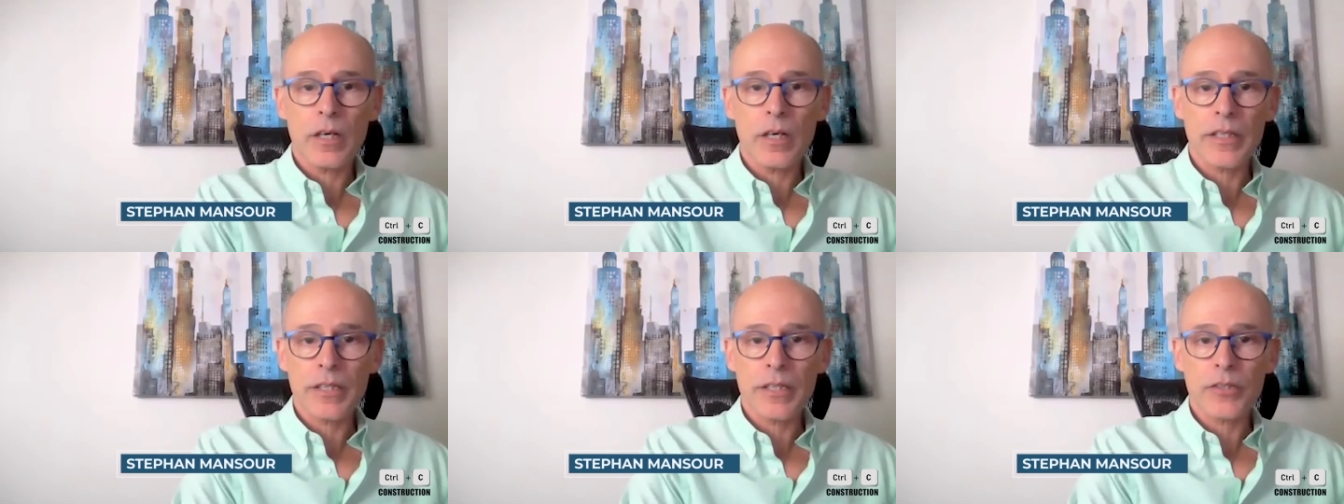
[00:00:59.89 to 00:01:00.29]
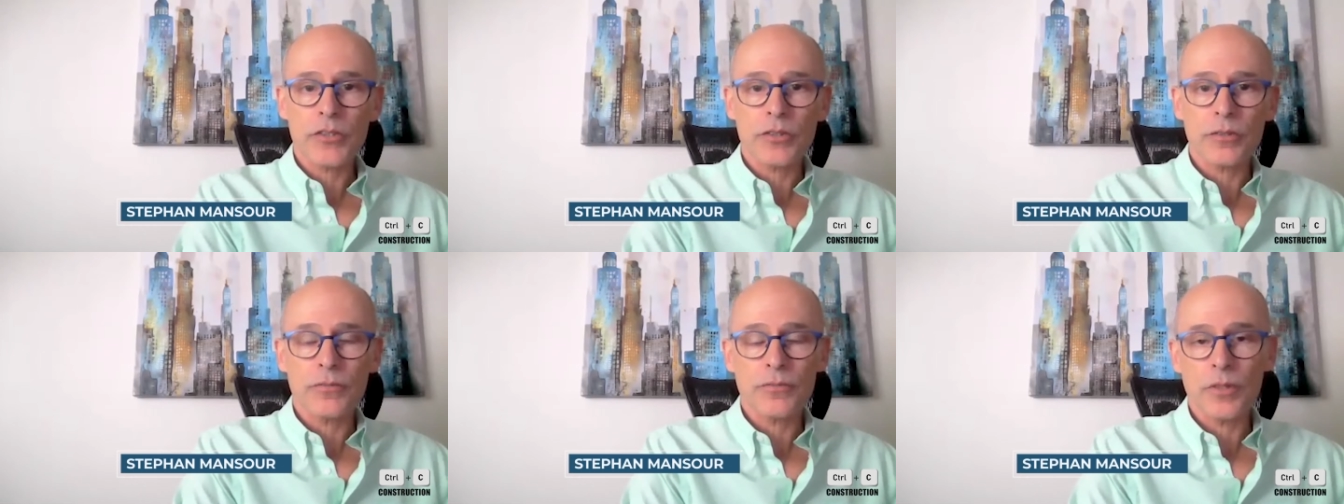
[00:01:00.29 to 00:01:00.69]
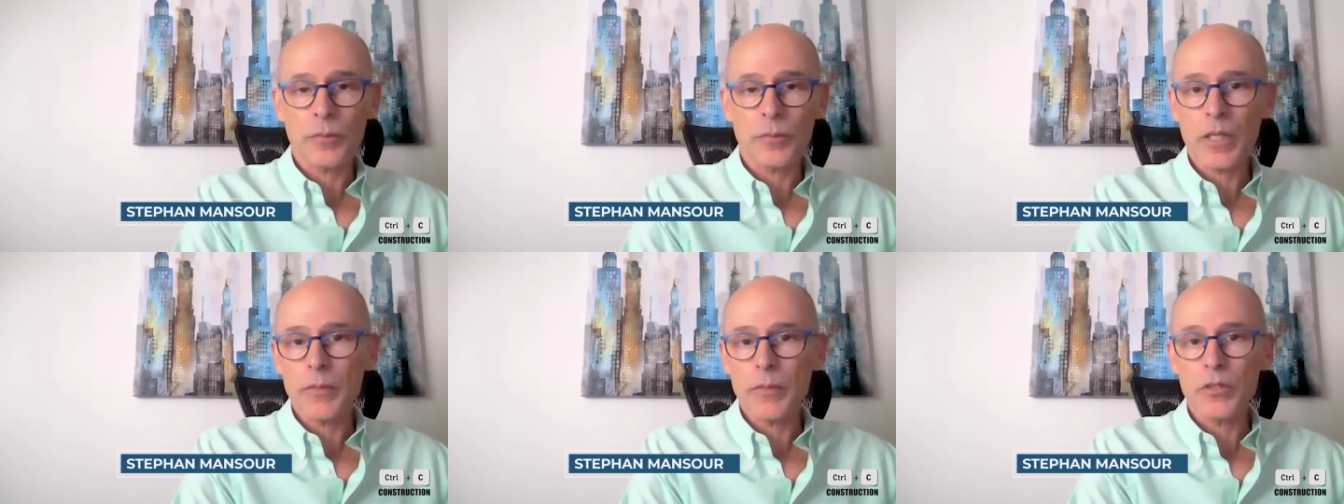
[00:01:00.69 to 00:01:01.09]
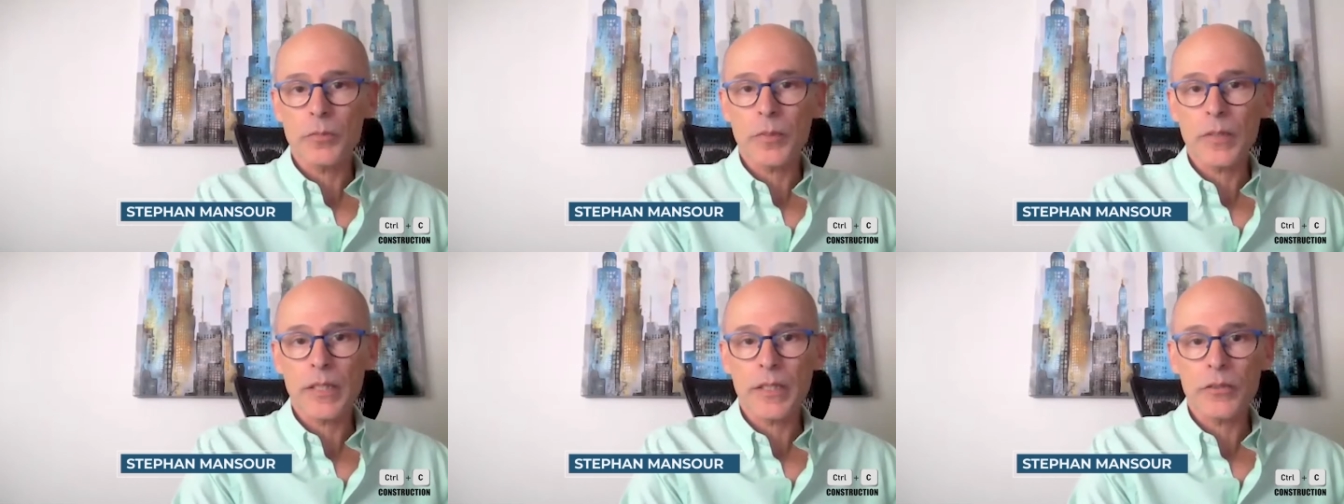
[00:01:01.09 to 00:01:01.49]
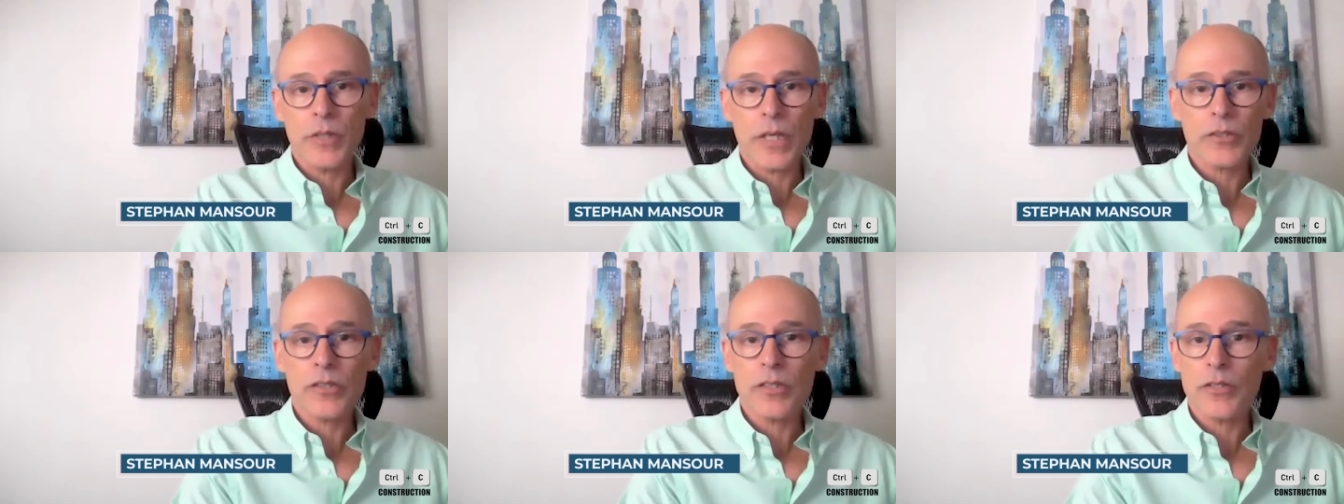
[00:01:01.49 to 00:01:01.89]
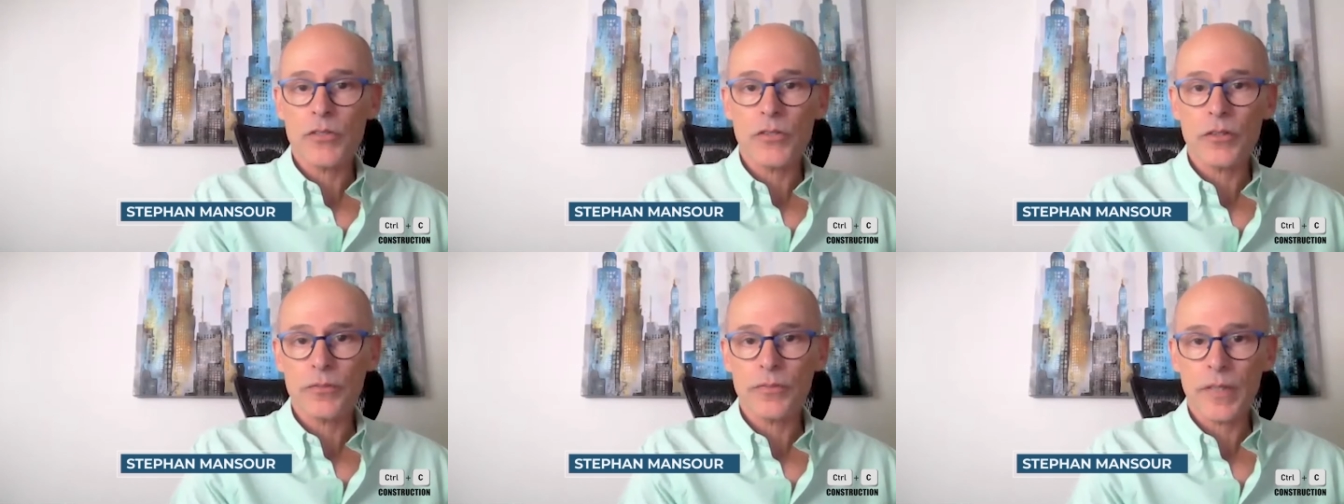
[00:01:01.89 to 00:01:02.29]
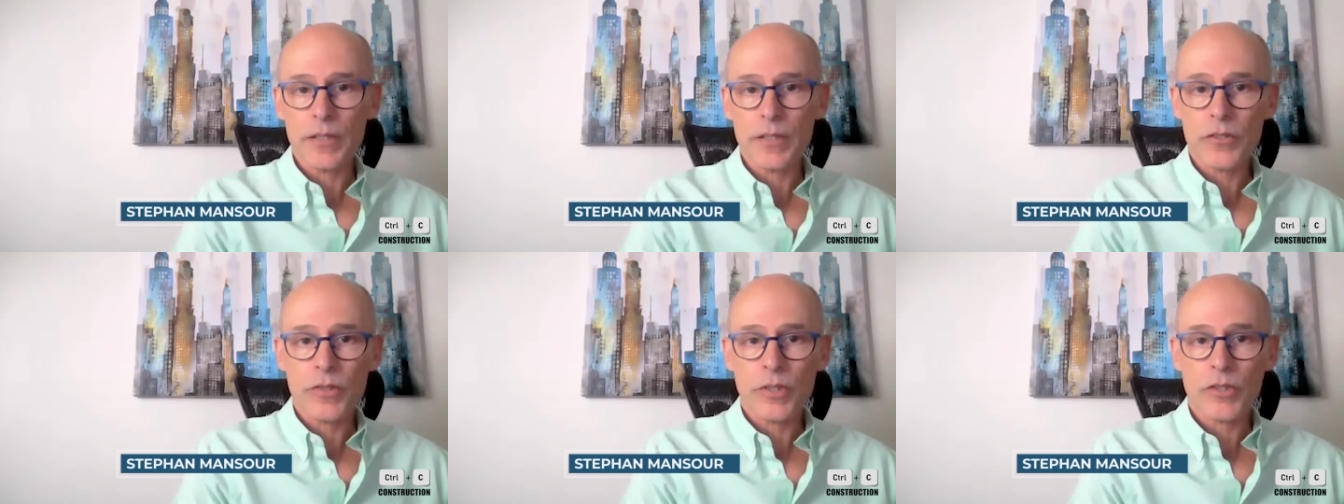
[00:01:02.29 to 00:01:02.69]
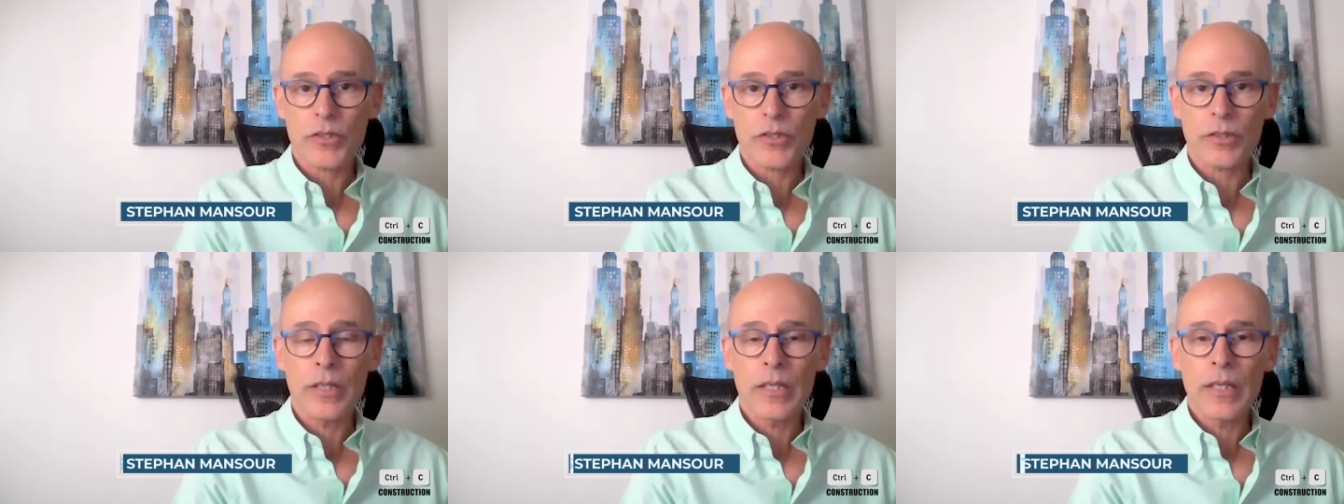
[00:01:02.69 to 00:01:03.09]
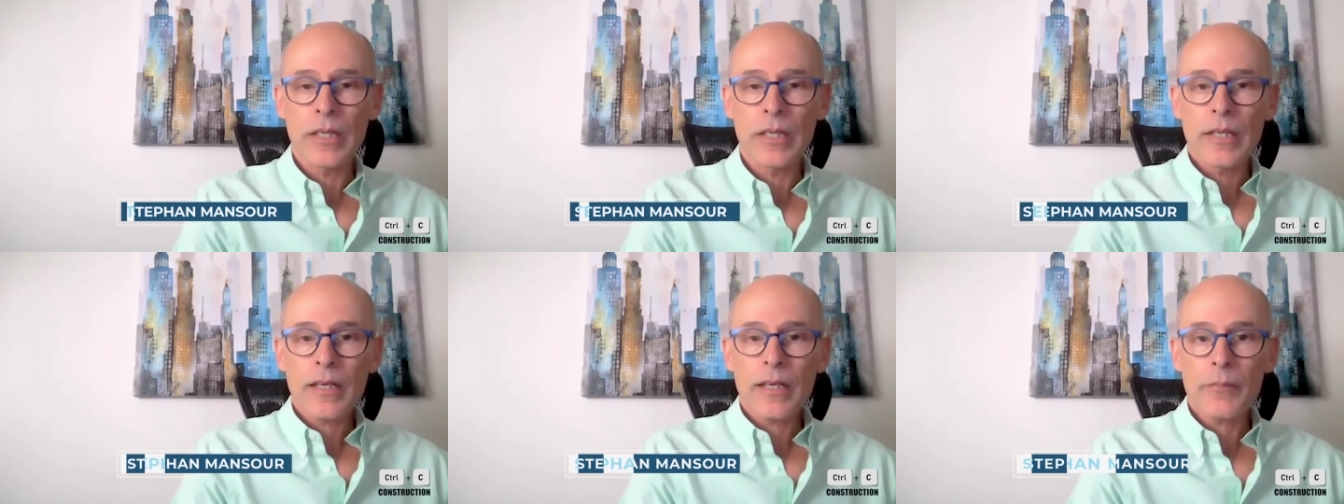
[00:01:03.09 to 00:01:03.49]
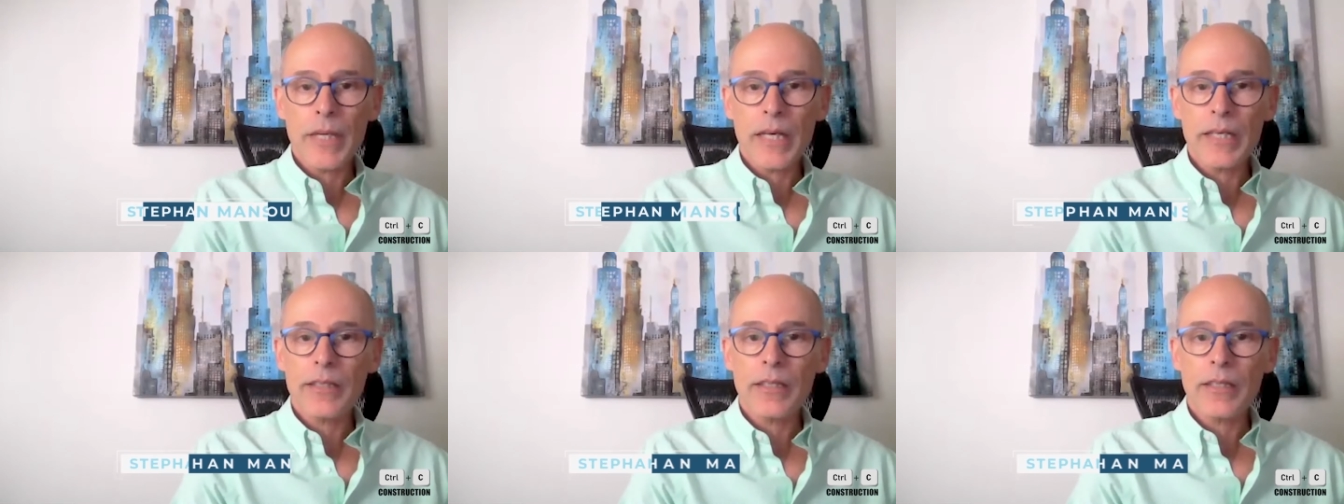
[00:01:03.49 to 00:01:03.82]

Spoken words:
architectural firm come into play to actually certify the structure. And